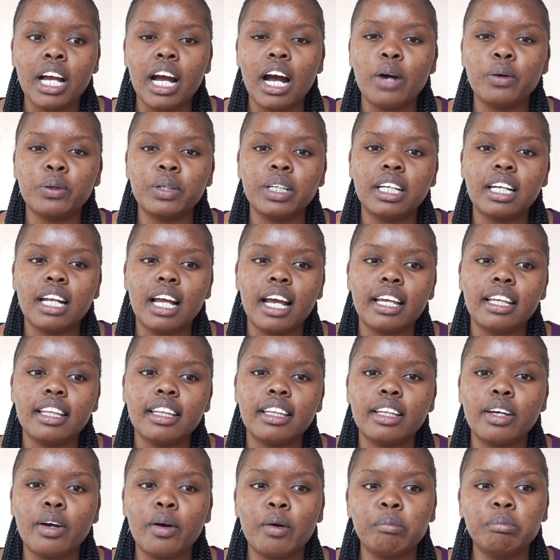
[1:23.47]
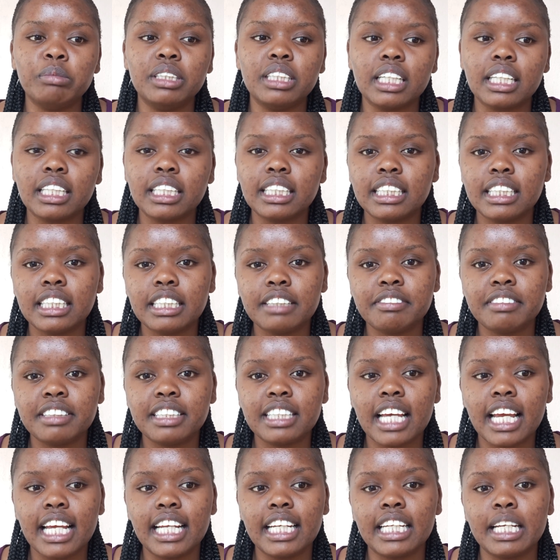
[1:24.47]
Outline the
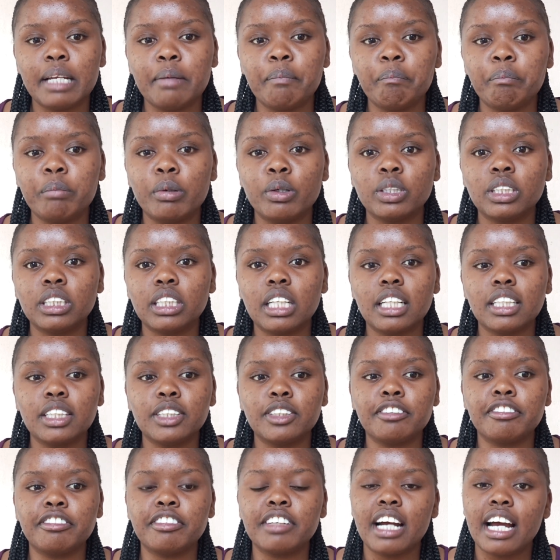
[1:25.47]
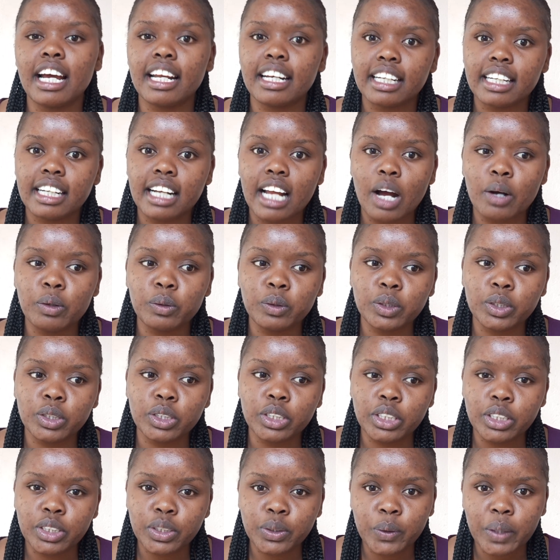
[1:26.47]
objectives and importance of carrying out
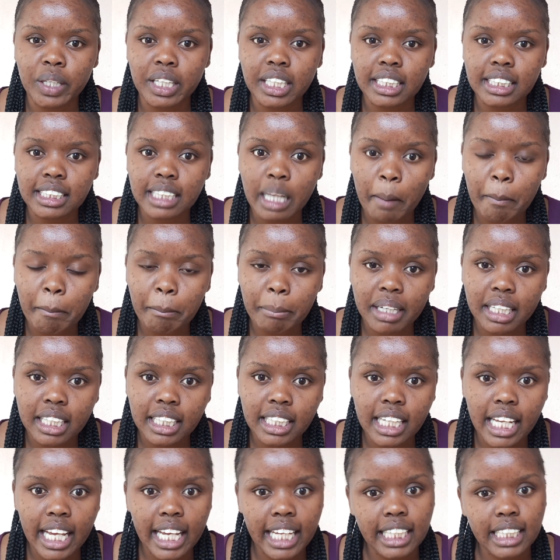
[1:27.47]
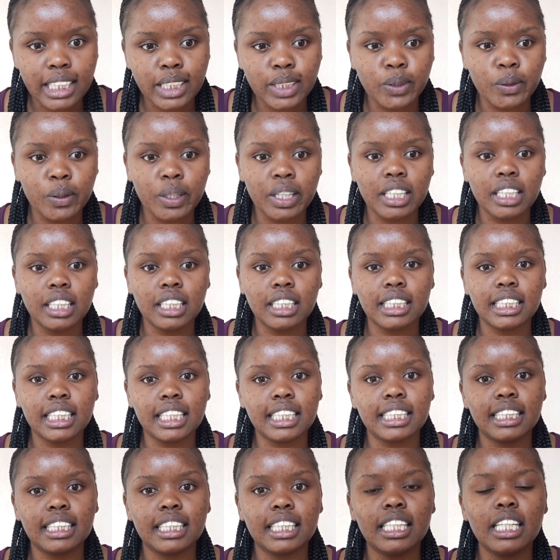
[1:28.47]
soil sampling and soil
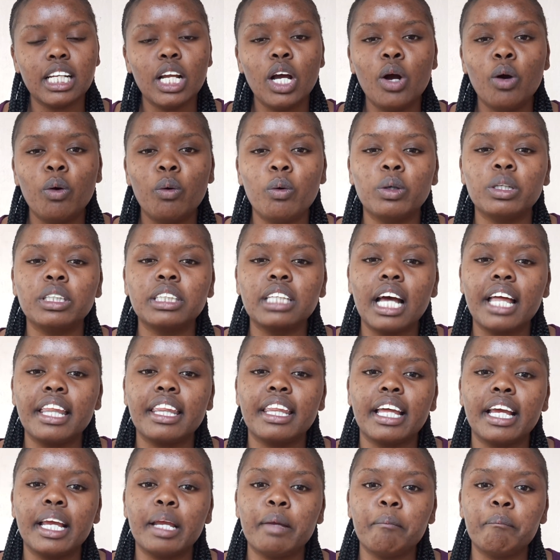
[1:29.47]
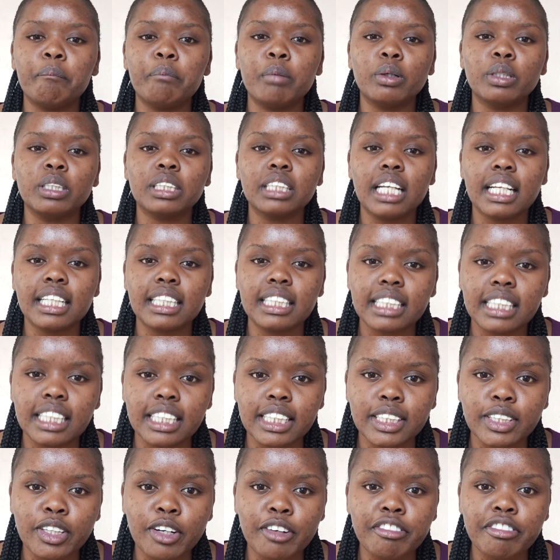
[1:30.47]
testing. What are the
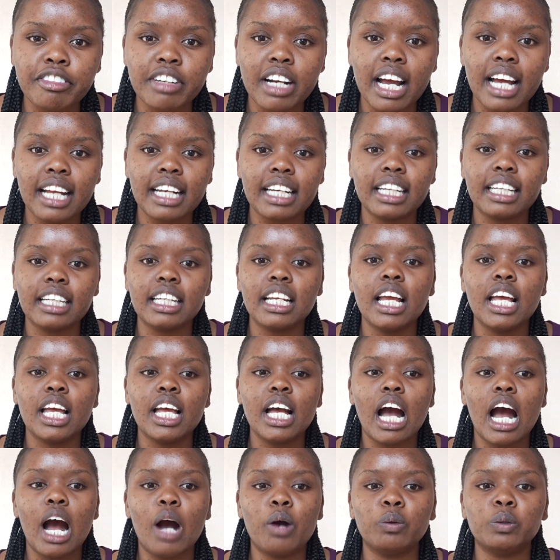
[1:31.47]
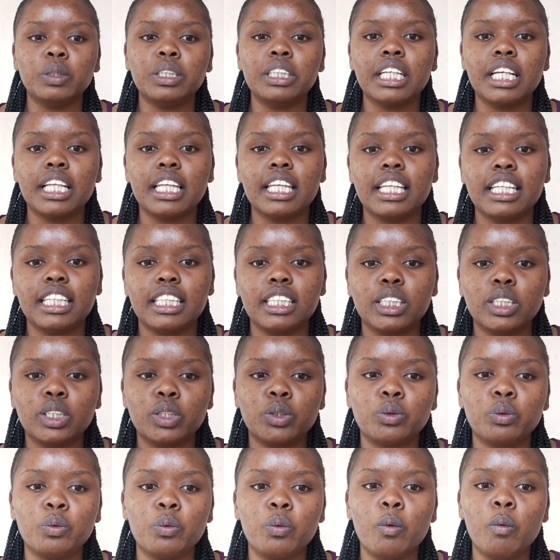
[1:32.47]
importances of carrying out these
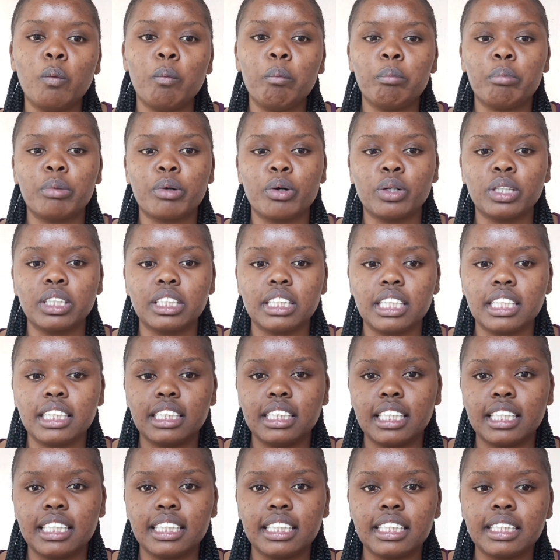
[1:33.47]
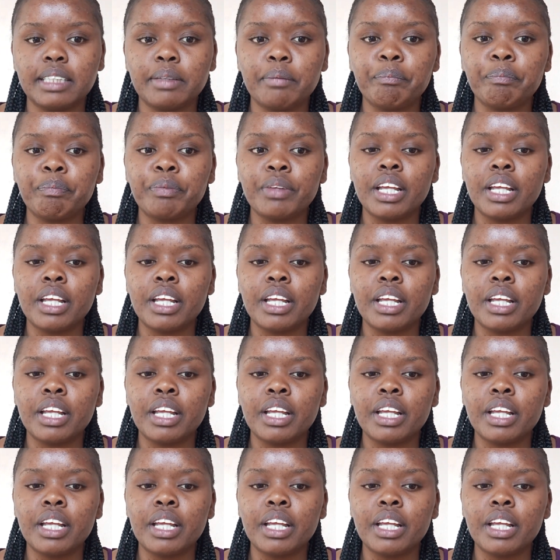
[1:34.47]
two processes?